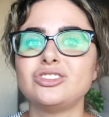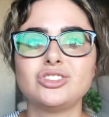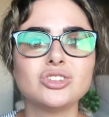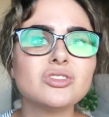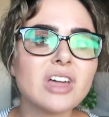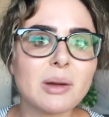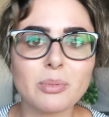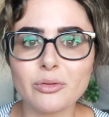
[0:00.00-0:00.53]

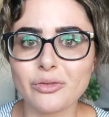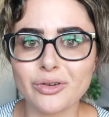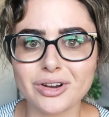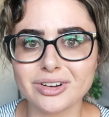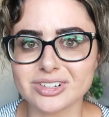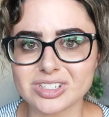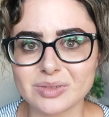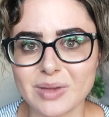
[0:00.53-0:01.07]
Do that before
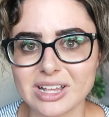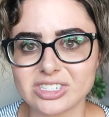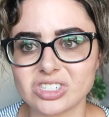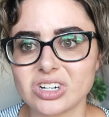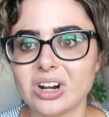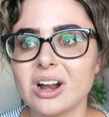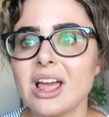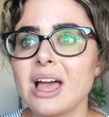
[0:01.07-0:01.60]
your
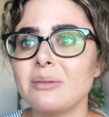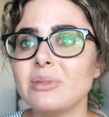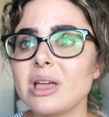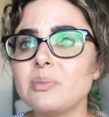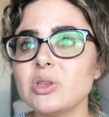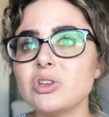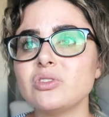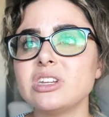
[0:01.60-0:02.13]
semester.
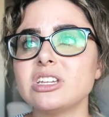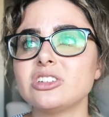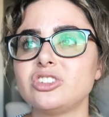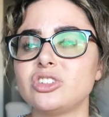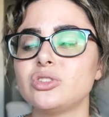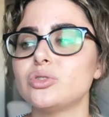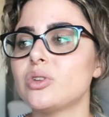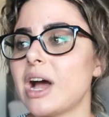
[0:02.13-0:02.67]
Maybe you need
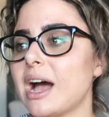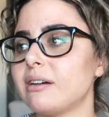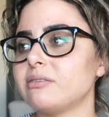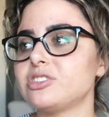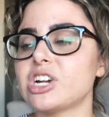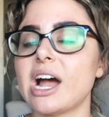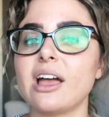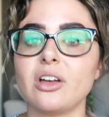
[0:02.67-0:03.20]
to have
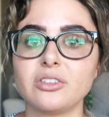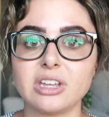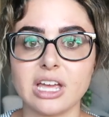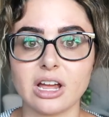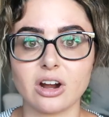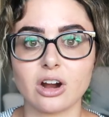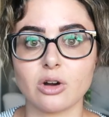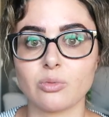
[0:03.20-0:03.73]

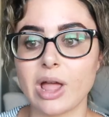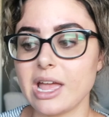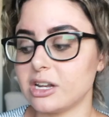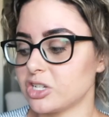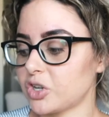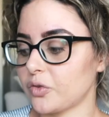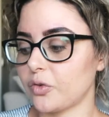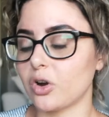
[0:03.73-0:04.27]
childcare
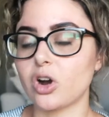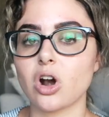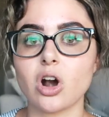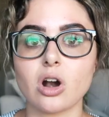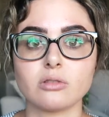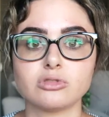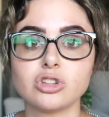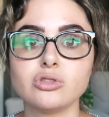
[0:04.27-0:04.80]
arranged
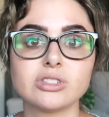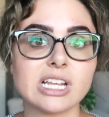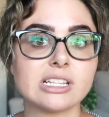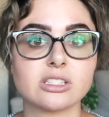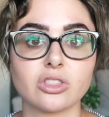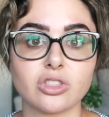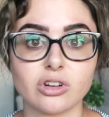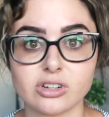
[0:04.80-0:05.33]
for
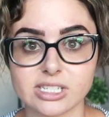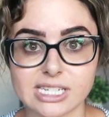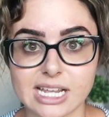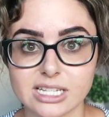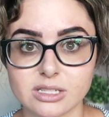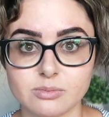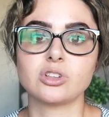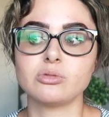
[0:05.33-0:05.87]
Tuesdays and Thursdays.